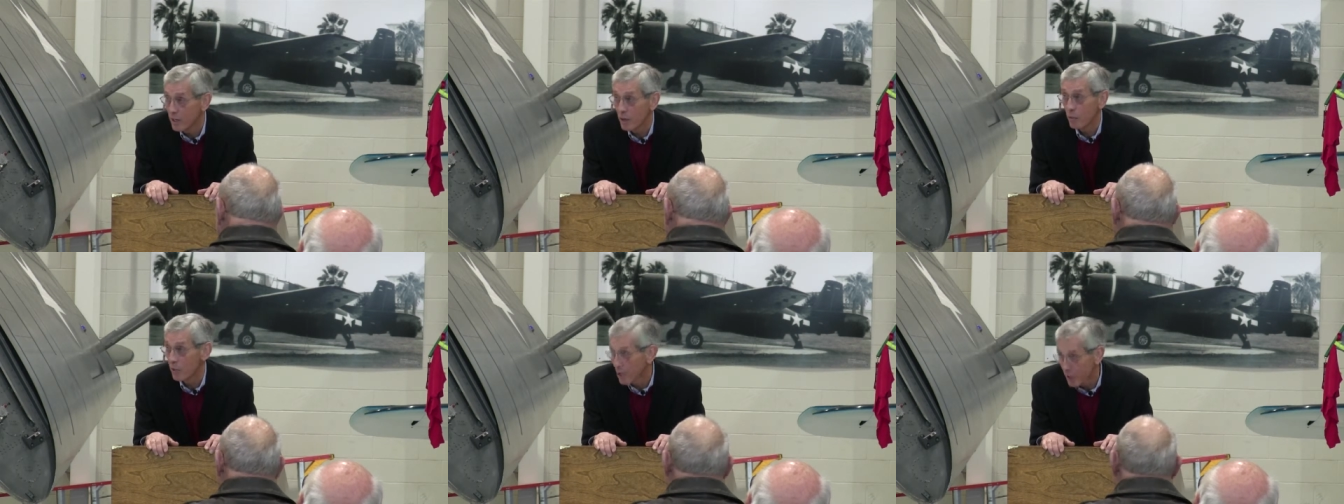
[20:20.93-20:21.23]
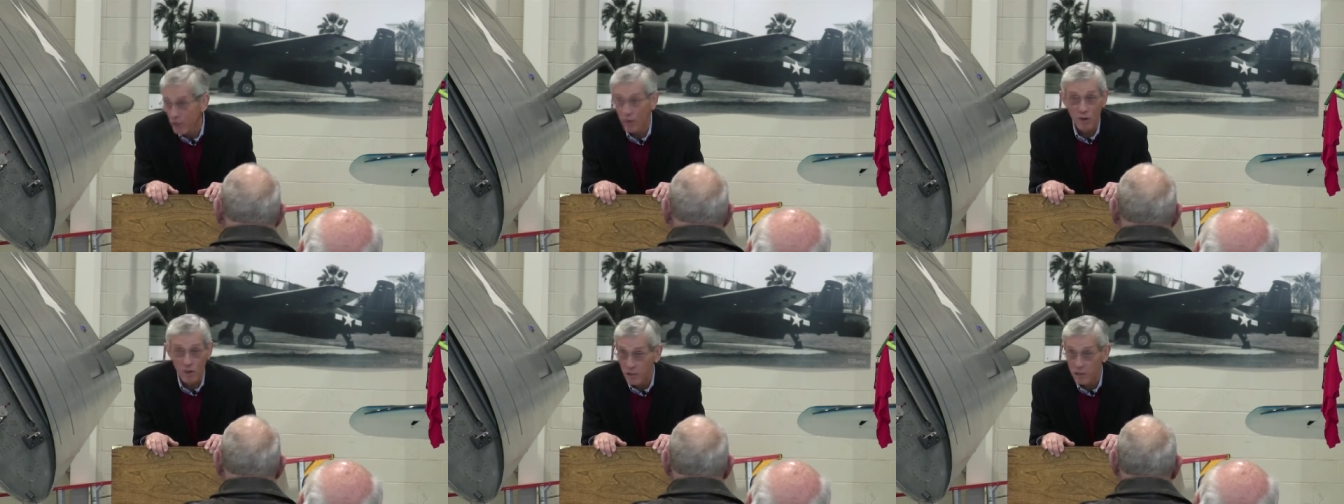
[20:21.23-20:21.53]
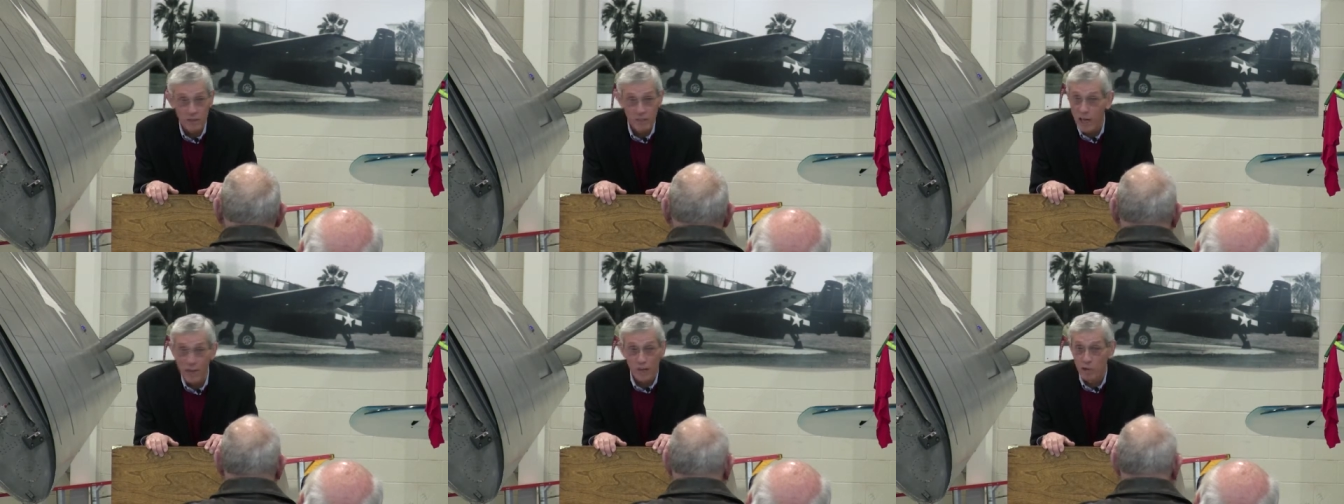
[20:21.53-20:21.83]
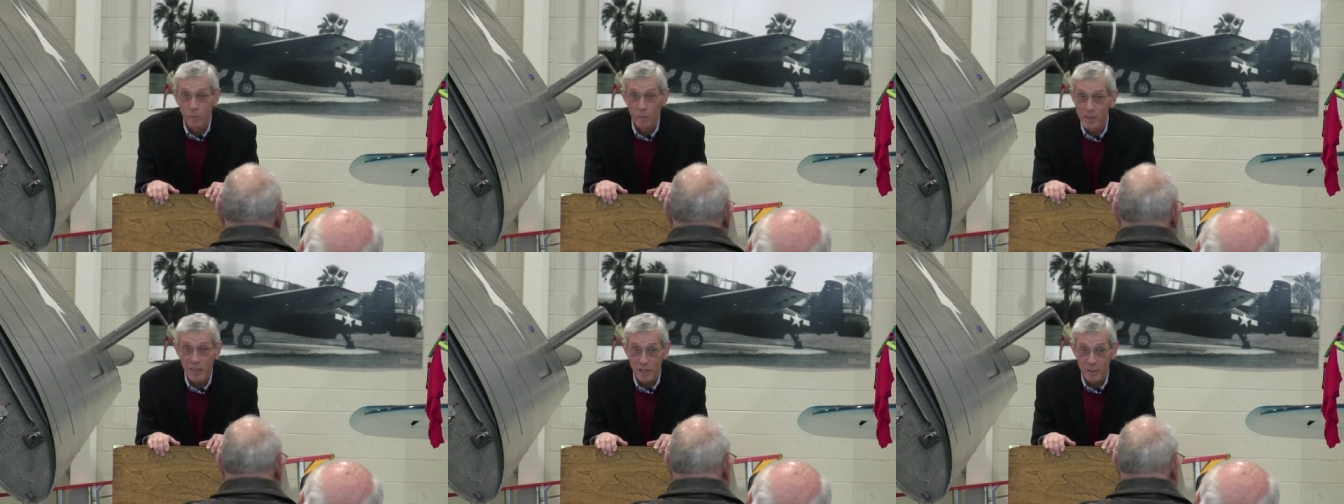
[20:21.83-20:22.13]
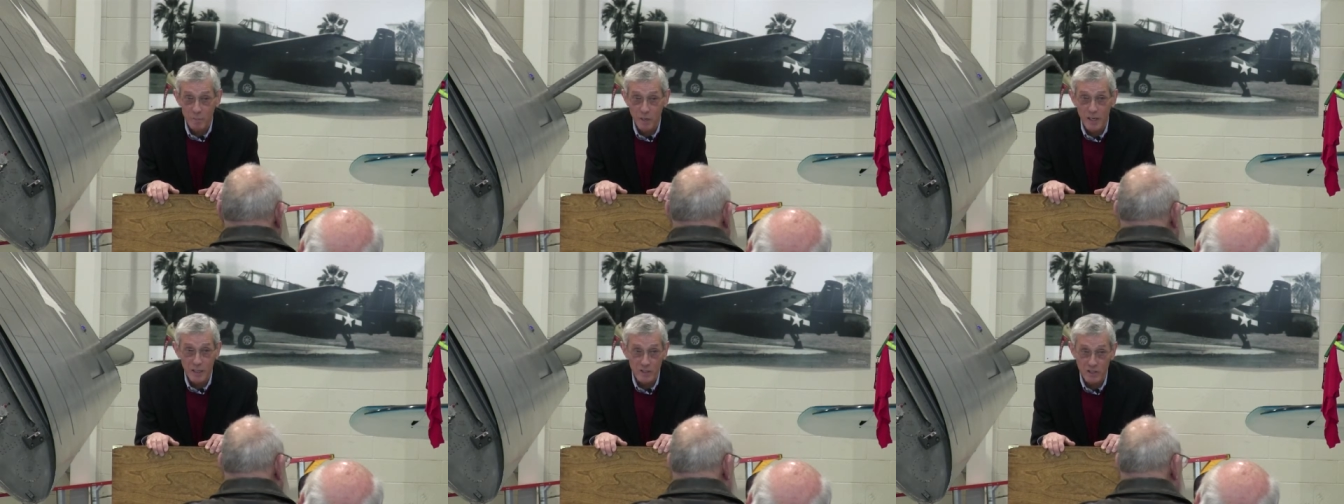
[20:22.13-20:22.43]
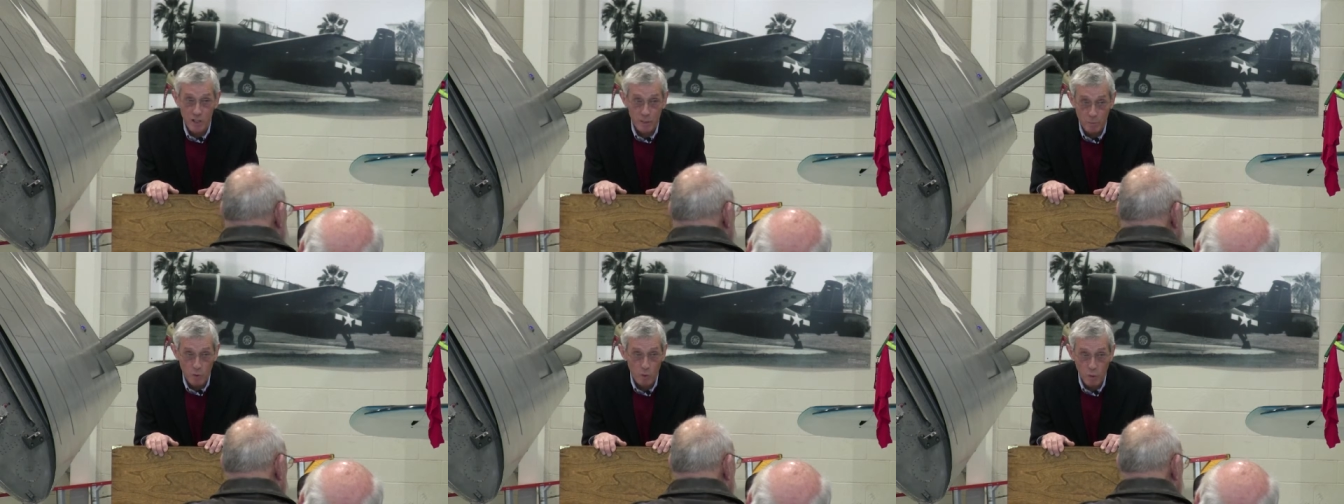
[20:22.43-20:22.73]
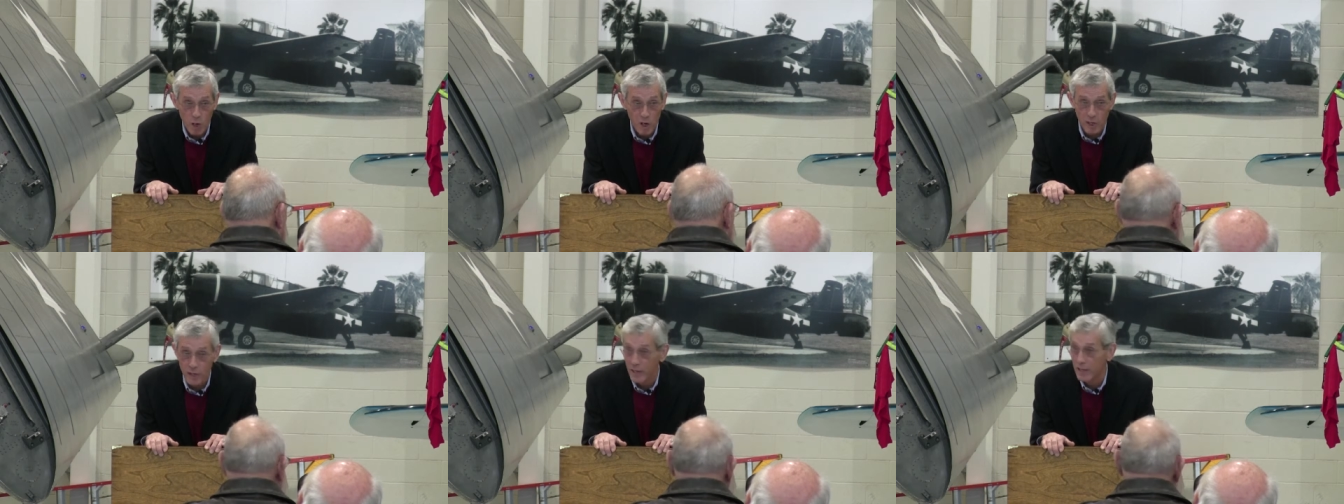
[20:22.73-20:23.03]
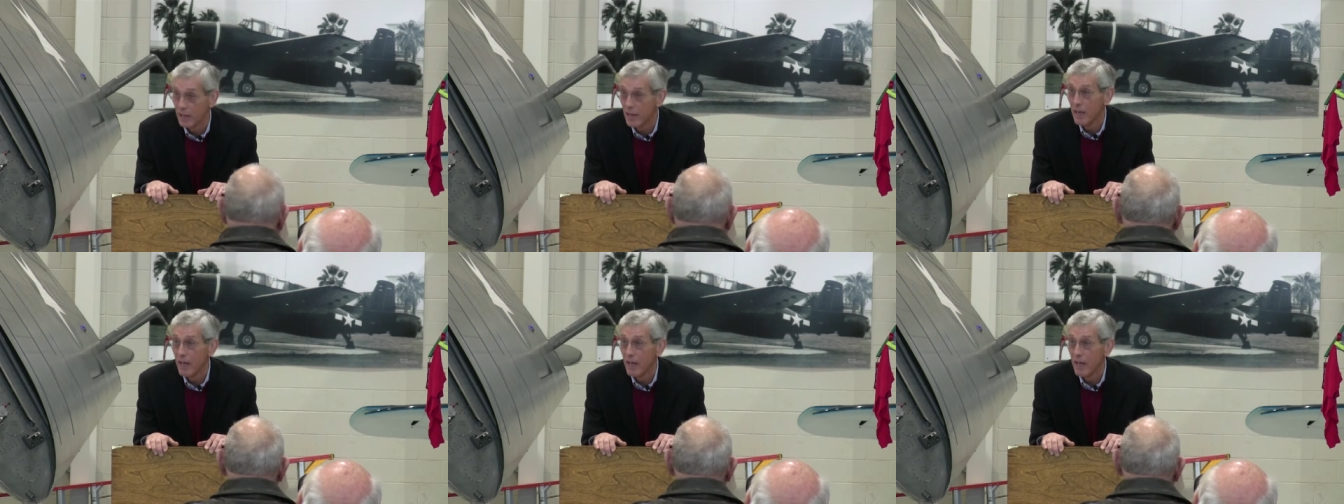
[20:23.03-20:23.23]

we're there, we're going, not going to be in Migs number one.